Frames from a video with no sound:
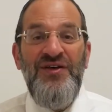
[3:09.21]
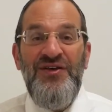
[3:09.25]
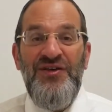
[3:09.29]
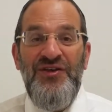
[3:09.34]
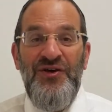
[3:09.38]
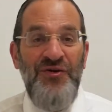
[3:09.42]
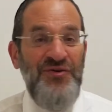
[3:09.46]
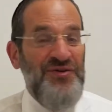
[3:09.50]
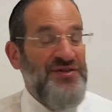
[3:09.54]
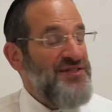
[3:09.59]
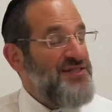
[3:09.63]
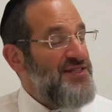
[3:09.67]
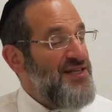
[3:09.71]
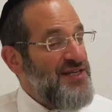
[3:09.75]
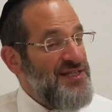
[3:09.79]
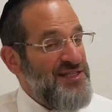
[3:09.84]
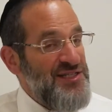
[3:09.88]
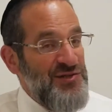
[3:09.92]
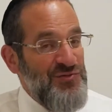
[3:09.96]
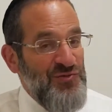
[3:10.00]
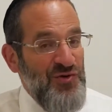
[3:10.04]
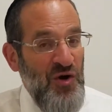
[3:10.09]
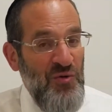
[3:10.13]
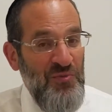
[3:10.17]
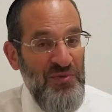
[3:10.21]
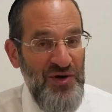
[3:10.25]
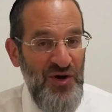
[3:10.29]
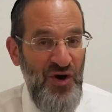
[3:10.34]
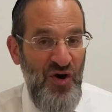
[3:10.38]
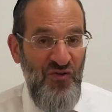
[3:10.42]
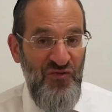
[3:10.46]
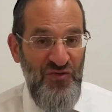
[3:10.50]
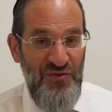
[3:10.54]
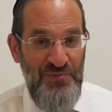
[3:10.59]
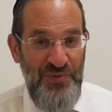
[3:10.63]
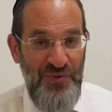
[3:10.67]
Yonah says, throw me
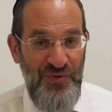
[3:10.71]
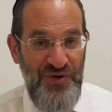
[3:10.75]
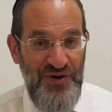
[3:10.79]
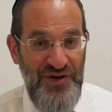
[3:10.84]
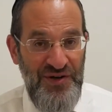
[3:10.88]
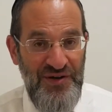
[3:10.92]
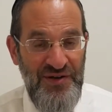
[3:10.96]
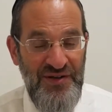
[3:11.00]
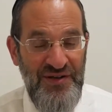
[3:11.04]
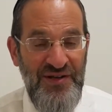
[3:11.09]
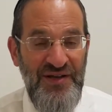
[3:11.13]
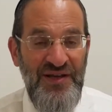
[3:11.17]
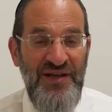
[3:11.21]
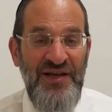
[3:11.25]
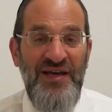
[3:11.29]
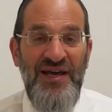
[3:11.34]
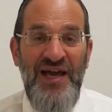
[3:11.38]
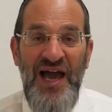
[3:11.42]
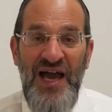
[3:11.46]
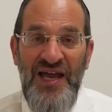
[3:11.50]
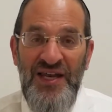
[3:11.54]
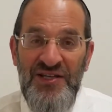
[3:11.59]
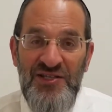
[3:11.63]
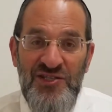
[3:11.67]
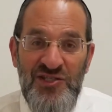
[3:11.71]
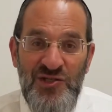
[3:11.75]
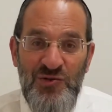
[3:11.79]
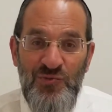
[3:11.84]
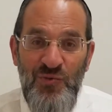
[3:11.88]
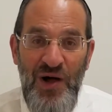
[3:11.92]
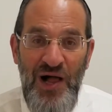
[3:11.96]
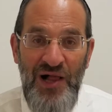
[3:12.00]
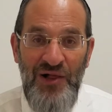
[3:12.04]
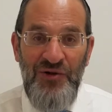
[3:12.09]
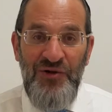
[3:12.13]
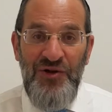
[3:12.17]
overboard. And he's
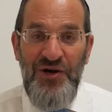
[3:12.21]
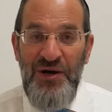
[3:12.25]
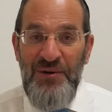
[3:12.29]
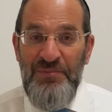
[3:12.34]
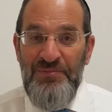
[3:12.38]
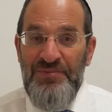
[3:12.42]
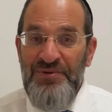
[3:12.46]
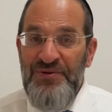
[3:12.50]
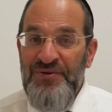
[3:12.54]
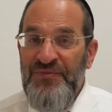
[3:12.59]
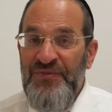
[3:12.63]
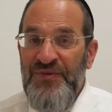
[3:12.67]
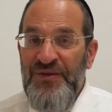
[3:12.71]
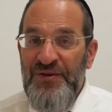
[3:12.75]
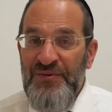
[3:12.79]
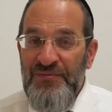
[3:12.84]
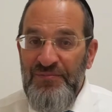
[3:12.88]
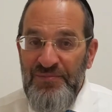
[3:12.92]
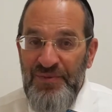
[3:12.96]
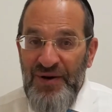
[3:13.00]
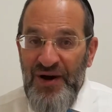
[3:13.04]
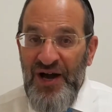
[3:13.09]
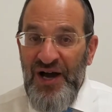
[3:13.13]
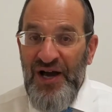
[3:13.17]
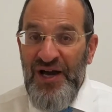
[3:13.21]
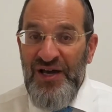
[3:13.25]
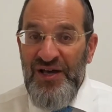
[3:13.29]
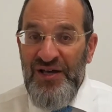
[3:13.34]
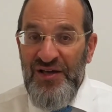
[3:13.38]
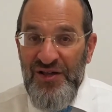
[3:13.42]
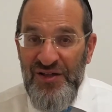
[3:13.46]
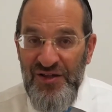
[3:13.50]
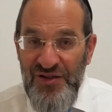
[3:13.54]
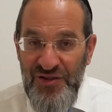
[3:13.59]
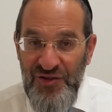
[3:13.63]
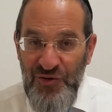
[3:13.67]
swallowed up
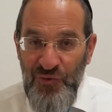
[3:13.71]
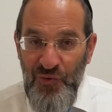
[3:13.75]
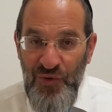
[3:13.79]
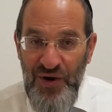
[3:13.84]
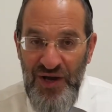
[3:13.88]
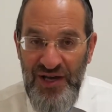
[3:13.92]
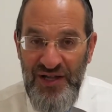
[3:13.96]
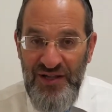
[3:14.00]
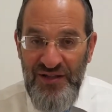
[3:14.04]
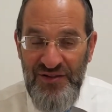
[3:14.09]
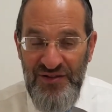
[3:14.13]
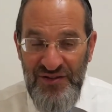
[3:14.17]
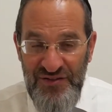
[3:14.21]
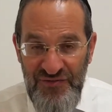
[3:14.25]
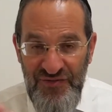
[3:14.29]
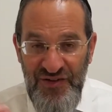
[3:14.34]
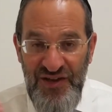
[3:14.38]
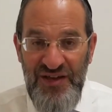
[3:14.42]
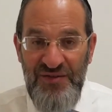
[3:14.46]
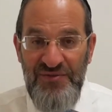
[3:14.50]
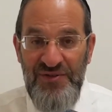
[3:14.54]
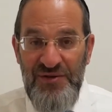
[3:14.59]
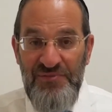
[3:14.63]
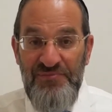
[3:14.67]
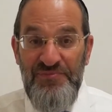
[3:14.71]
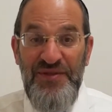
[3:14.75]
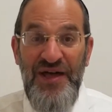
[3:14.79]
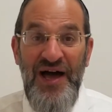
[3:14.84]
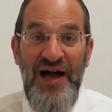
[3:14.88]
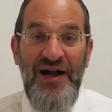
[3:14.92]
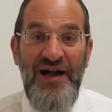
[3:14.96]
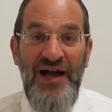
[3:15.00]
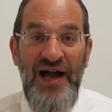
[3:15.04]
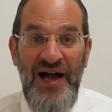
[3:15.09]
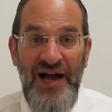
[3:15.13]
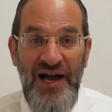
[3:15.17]
by the whale, the
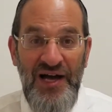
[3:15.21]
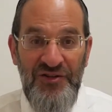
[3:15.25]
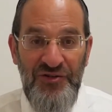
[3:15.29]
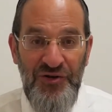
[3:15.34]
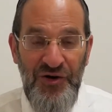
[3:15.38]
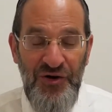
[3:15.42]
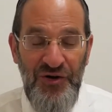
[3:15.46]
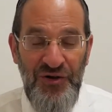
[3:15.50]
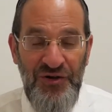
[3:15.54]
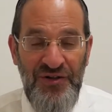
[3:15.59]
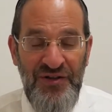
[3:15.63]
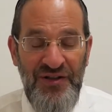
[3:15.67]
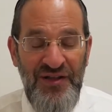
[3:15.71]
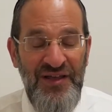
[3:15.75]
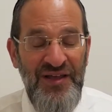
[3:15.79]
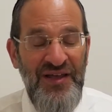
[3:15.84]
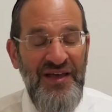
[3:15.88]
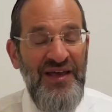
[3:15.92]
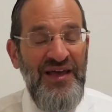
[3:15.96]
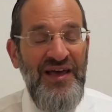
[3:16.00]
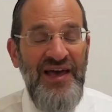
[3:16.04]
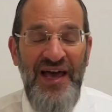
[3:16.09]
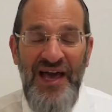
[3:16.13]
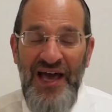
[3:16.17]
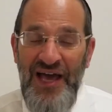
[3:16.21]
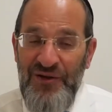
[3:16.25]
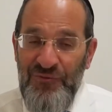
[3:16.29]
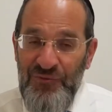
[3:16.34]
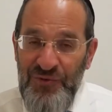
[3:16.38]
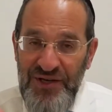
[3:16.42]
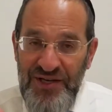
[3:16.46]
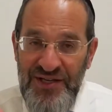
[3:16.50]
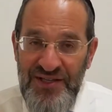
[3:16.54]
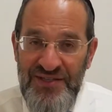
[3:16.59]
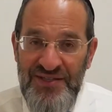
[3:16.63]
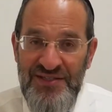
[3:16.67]
Dag Hagadol. And
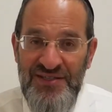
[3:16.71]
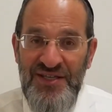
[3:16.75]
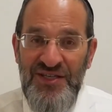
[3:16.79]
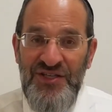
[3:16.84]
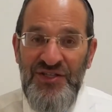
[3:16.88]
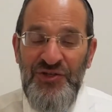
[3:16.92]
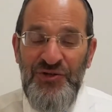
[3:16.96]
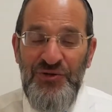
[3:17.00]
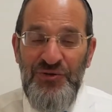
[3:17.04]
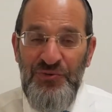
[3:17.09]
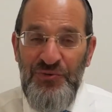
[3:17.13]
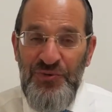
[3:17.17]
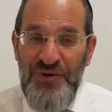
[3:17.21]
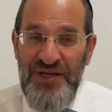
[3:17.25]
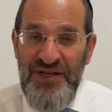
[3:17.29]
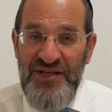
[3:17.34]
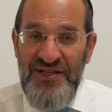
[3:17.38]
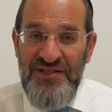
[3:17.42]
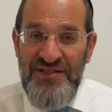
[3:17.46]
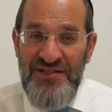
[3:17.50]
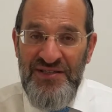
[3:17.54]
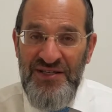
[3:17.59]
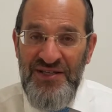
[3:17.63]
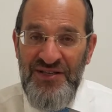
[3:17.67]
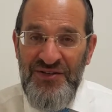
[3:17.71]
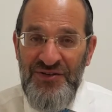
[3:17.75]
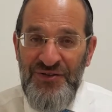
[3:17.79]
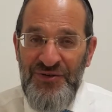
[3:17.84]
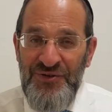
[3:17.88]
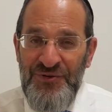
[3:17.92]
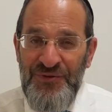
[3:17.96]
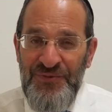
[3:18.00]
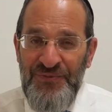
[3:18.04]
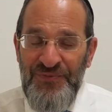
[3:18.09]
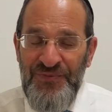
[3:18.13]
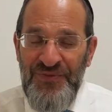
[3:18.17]
we
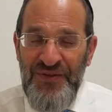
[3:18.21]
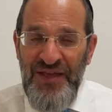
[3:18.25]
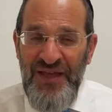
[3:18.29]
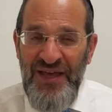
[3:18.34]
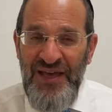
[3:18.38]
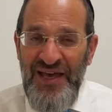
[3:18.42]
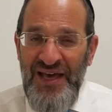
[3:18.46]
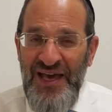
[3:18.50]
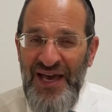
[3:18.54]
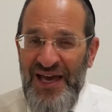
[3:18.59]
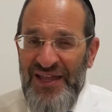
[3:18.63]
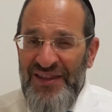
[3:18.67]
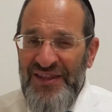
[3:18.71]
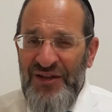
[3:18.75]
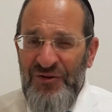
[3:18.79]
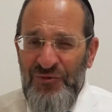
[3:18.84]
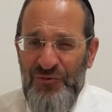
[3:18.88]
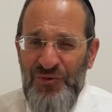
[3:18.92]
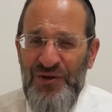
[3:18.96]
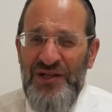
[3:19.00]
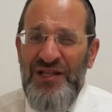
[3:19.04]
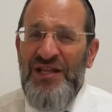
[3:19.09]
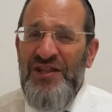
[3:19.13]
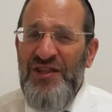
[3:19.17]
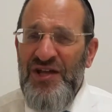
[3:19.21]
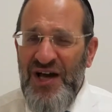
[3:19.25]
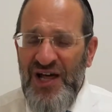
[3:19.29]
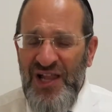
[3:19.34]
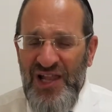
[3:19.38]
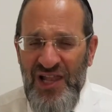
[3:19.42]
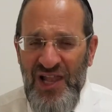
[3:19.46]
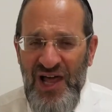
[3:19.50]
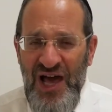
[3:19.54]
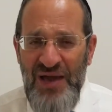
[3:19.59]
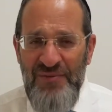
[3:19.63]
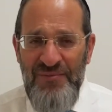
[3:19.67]
continue. And then really the
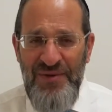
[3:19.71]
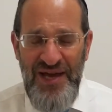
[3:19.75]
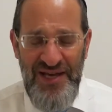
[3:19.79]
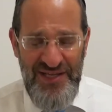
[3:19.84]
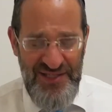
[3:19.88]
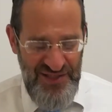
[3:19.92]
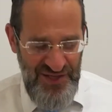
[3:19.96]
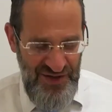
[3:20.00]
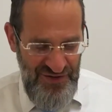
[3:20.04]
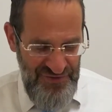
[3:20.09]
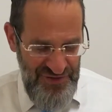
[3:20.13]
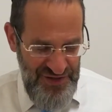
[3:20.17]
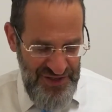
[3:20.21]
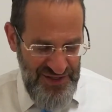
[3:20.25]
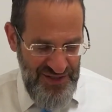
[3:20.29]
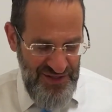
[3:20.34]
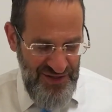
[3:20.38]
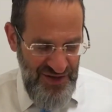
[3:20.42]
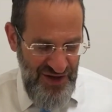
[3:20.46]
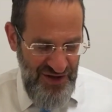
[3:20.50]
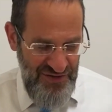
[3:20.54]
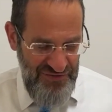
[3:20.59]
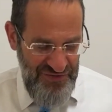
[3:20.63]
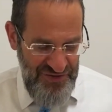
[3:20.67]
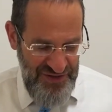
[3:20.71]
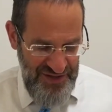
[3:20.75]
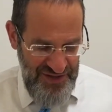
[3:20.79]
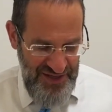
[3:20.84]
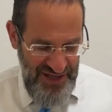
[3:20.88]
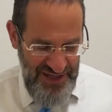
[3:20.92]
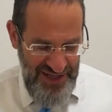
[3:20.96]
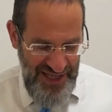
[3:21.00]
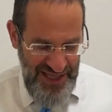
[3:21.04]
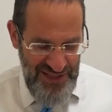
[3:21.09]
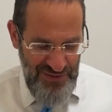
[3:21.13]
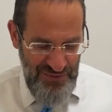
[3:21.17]
climax of this Navi,
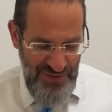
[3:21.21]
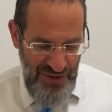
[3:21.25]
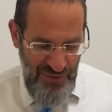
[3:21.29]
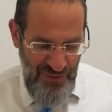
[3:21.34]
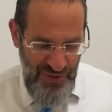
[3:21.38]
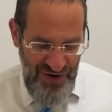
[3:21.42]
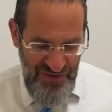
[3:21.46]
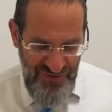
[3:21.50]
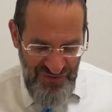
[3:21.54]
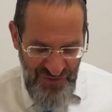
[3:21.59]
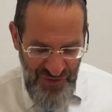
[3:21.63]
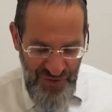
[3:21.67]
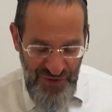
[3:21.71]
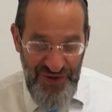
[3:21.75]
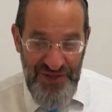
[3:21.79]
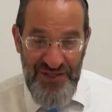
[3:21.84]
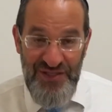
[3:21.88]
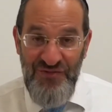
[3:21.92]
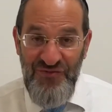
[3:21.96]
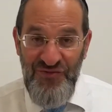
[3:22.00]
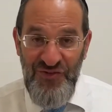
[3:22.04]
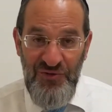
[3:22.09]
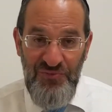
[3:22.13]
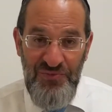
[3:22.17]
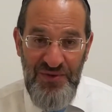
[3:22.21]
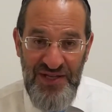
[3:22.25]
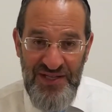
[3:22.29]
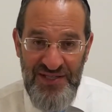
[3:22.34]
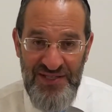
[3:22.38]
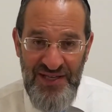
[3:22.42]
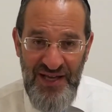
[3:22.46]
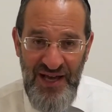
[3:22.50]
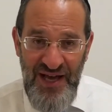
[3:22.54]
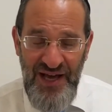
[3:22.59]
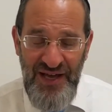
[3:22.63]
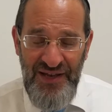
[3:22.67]
and that's what I want to focus a few
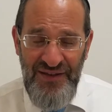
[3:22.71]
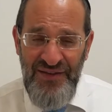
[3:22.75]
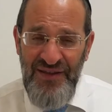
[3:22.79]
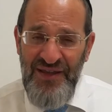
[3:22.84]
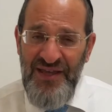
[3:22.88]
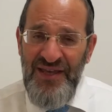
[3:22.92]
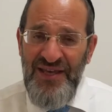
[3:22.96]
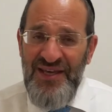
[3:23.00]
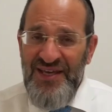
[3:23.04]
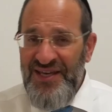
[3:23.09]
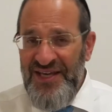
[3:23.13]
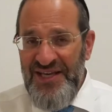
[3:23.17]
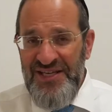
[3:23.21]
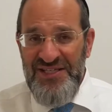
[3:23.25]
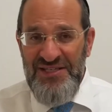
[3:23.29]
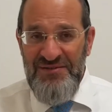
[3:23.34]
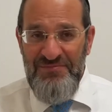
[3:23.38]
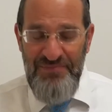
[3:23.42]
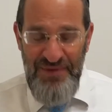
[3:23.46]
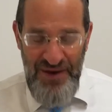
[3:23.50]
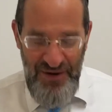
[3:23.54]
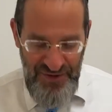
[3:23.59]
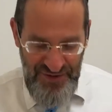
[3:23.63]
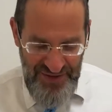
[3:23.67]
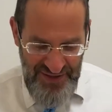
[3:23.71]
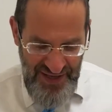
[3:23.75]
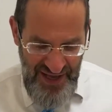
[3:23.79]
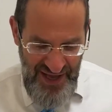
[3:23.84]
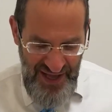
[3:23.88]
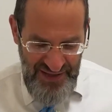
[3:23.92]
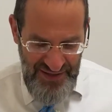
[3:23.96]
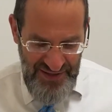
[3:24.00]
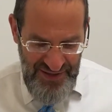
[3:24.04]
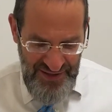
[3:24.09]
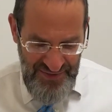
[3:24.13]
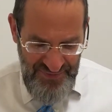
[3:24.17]
minutes on, is in Perek
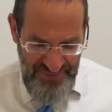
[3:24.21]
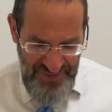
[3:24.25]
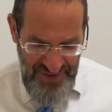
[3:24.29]
Dalet.